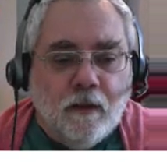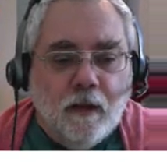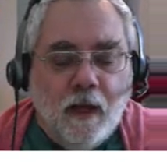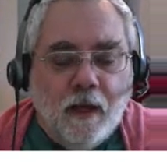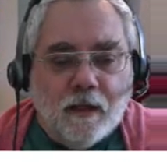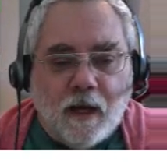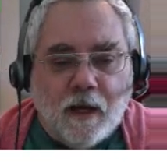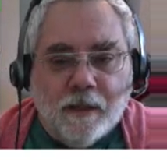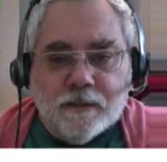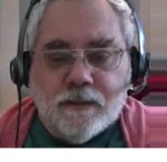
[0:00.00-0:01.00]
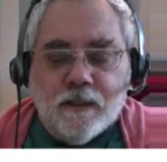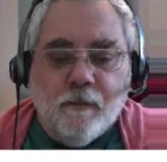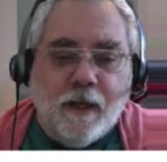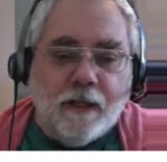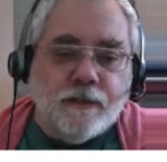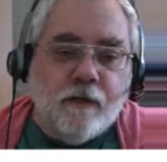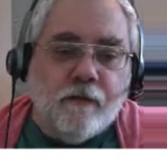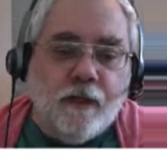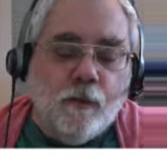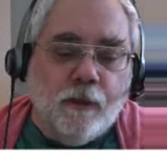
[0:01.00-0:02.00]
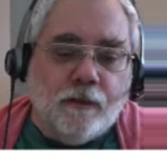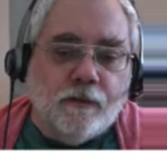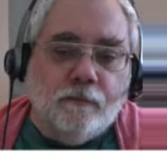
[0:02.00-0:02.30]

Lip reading: and I is the imaginary unit.